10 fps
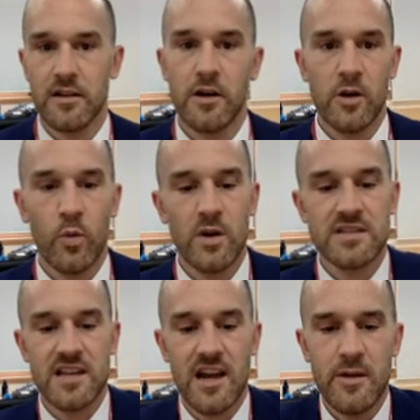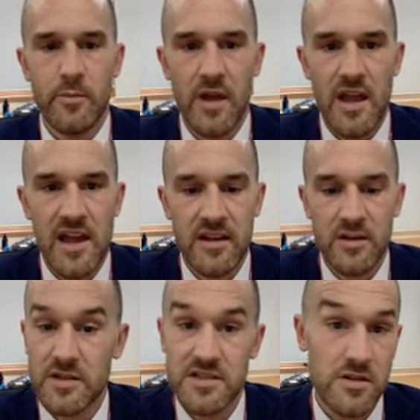Click on it one time and
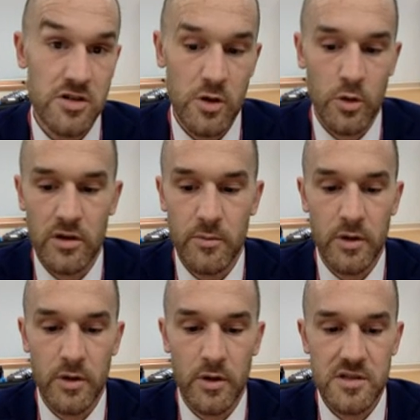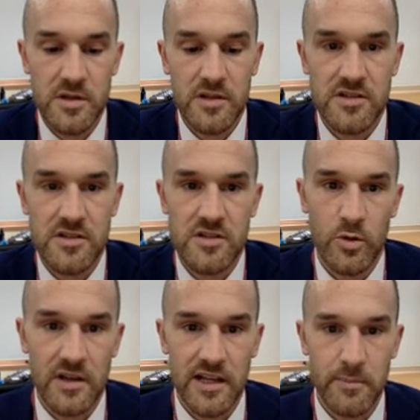you can search your whole computer. So you can search the
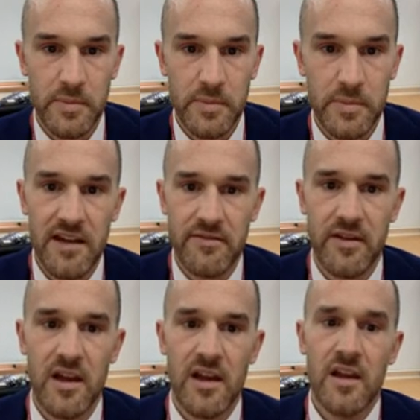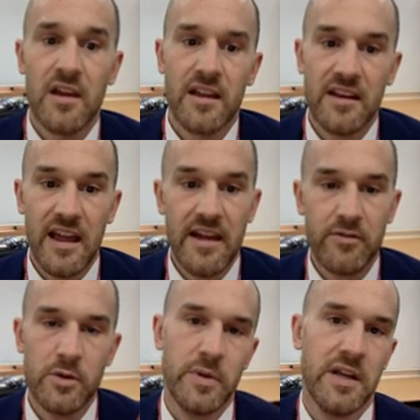word like PDF, and
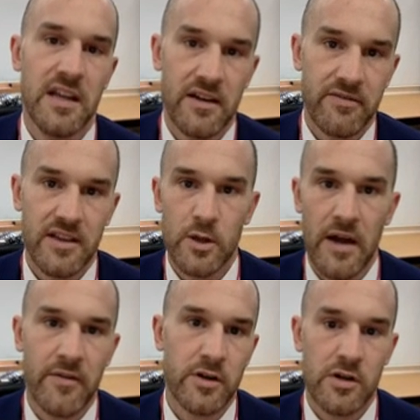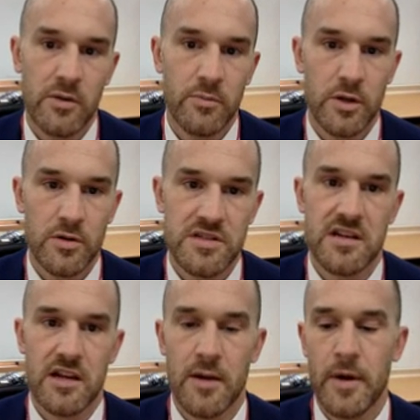every PDF that you have on your computer is
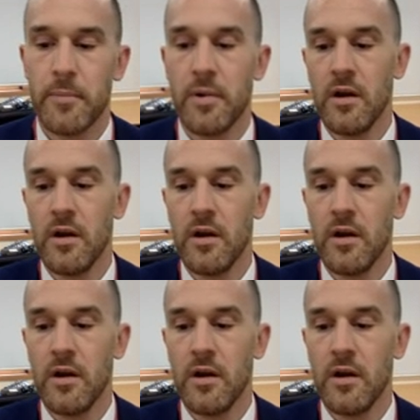going to come up.